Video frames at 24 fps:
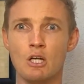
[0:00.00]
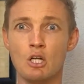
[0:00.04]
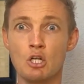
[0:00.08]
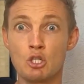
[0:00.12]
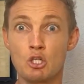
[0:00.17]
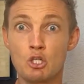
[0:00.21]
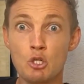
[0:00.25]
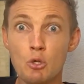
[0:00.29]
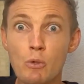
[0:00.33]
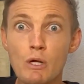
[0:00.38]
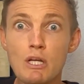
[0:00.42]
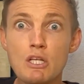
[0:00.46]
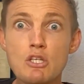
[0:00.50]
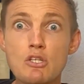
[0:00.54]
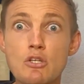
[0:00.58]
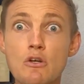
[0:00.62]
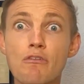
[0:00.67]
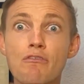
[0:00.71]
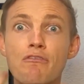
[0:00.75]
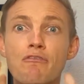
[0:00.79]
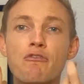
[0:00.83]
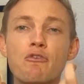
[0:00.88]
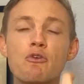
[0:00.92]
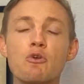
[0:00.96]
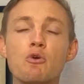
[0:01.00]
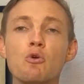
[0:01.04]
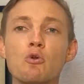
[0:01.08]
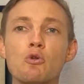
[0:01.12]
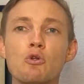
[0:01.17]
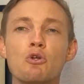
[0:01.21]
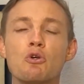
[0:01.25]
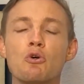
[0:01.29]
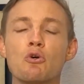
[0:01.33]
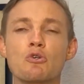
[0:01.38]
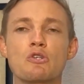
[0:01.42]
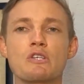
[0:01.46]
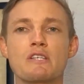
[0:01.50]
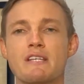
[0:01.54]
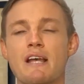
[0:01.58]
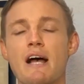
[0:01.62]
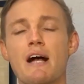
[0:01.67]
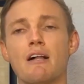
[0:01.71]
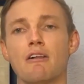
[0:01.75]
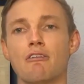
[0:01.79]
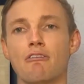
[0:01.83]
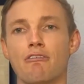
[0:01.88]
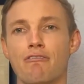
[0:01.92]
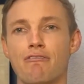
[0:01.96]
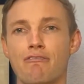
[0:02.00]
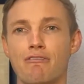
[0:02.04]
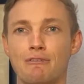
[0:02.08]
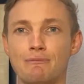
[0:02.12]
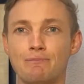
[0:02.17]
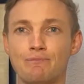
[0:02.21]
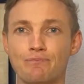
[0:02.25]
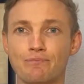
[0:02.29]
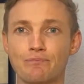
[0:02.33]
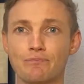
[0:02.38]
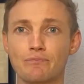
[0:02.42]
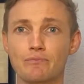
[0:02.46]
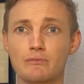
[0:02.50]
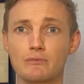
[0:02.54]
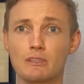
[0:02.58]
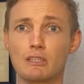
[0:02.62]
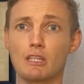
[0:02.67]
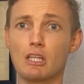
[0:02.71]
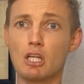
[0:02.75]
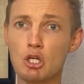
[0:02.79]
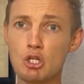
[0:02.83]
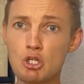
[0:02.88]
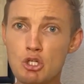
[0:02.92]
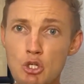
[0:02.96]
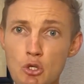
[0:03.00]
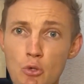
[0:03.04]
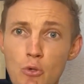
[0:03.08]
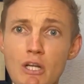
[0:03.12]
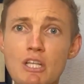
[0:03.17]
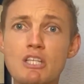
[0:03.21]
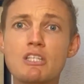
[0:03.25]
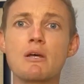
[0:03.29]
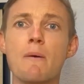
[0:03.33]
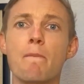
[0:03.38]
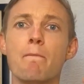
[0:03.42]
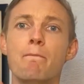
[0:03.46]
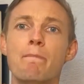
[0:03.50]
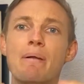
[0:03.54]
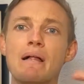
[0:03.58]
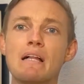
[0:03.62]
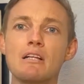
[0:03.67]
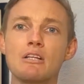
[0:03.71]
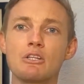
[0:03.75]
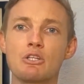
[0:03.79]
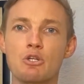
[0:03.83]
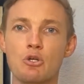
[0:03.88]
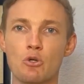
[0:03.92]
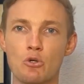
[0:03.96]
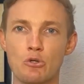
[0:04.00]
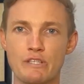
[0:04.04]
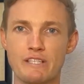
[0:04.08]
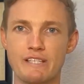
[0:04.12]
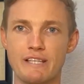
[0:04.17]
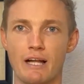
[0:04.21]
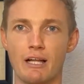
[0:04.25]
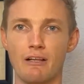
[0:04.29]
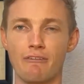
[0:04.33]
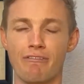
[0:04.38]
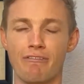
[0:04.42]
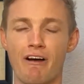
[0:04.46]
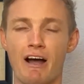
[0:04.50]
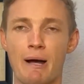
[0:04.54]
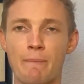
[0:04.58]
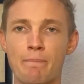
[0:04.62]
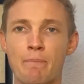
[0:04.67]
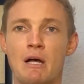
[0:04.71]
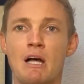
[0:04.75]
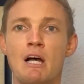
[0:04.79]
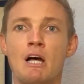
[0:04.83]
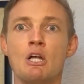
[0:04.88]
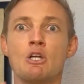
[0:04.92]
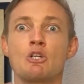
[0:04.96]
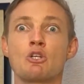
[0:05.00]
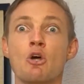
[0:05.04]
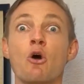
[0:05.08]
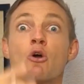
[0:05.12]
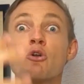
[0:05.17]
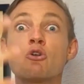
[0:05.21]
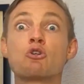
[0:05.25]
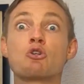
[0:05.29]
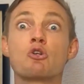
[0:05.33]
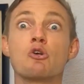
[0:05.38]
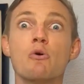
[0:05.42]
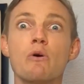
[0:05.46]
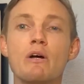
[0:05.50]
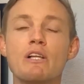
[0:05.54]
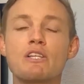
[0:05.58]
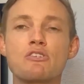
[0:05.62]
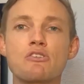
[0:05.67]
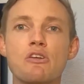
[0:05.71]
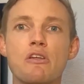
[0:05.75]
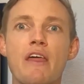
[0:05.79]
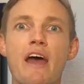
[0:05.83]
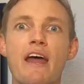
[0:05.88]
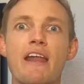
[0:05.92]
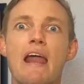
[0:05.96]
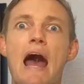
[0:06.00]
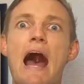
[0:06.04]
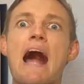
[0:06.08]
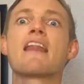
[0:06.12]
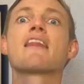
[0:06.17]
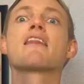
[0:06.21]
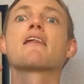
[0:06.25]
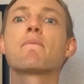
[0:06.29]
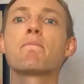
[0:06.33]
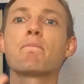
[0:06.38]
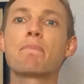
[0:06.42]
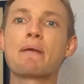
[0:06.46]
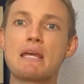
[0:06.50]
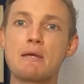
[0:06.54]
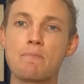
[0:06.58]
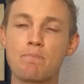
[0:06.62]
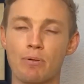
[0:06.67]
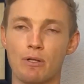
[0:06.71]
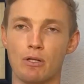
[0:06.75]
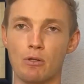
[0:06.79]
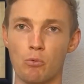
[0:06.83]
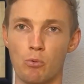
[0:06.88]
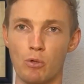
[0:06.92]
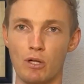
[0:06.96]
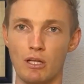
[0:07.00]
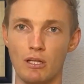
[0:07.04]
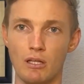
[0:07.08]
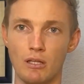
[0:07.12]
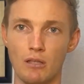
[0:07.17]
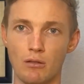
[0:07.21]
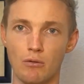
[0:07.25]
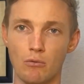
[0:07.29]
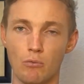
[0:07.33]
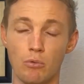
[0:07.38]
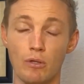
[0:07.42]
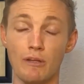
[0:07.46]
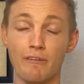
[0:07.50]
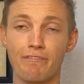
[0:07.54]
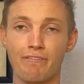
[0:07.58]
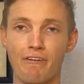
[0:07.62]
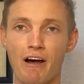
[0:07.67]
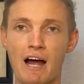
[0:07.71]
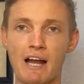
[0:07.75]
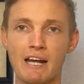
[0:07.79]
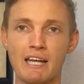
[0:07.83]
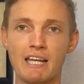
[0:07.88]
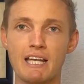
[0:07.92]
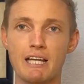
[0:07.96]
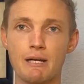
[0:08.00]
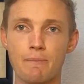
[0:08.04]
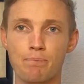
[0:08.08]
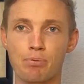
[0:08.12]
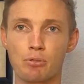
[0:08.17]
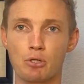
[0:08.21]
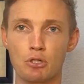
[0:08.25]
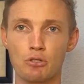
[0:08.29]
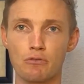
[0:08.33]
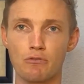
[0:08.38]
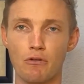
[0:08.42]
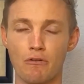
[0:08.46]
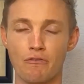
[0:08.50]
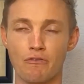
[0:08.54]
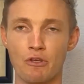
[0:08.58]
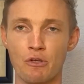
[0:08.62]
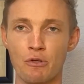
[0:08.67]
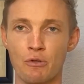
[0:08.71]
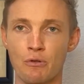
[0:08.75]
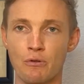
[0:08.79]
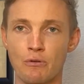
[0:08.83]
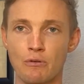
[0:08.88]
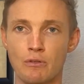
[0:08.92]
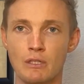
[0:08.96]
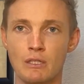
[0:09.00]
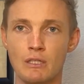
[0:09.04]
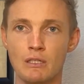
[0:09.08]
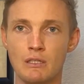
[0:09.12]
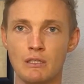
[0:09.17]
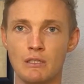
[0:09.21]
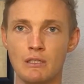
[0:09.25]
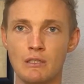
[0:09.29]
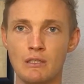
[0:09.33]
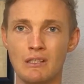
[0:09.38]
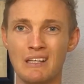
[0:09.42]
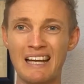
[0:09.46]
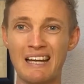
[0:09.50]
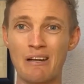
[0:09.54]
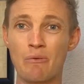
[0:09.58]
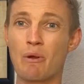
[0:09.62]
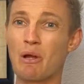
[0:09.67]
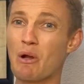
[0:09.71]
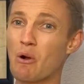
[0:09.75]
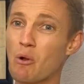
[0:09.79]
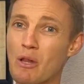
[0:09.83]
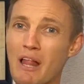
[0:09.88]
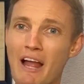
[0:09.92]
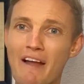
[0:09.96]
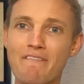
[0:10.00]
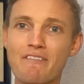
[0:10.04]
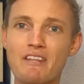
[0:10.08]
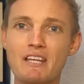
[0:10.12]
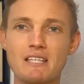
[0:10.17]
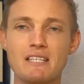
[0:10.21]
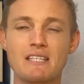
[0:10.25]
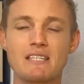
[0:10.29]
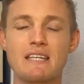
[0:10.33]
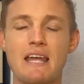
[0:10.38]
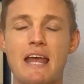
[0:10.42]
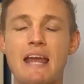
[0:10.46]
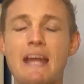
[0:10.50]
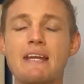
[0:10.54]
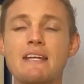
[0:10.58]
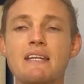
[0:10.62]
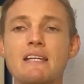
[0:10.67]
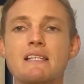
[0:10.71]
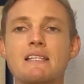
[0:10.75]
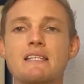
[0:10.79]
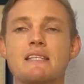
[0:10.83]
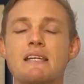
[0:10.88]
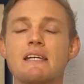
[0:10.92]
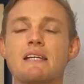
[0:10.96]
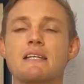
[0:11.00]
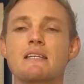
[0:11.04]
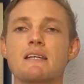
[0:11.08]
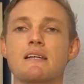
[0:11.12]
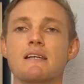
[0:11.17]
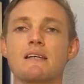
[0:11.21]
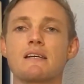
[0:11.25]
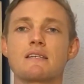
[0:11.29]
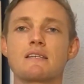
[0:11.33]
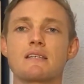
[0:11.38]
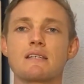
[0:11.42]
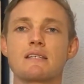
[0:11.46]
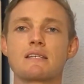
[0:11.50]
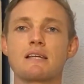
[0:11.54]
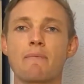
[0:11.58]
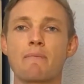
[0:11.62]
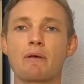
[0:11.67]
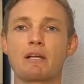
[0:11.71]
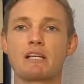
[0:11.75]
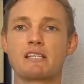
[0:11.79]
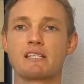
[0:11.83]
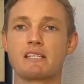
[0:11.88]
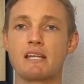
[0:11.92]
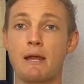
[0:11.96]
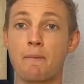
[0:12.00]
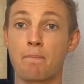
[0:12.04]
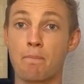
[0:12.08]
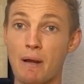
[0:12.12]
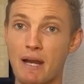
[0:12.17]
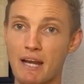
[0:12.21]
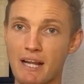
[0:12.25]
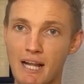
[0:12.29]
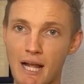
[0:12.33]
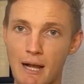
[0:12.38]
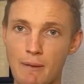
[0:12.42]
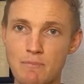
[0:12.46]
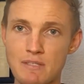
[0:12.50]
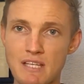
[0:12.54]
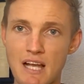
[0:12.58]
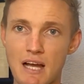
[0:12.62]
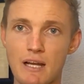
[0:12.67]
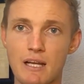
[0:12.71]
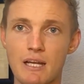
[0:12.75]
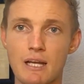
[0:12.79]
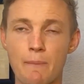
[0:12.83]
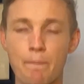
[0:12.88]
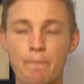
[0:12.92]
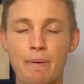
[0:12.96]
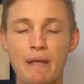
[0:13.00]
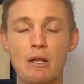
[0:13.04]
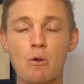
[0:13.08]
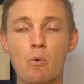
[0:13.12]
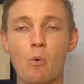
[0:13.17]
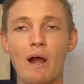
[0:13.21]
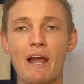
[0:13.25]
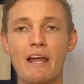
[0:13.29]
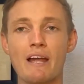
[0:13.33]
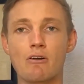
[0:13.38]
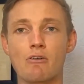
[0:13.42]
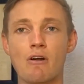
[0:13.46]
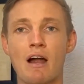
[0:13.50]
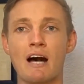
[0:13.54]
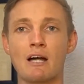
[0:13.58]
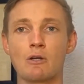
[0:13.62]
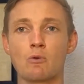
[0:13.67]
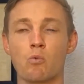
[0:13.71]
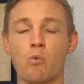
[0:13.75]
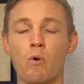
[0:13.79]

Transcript: Do it to fuel yourself. Do it to build yourself up. Don't do it so that other people will finally approve of you. We all have this tendency to some extent, but it comes out in a big way around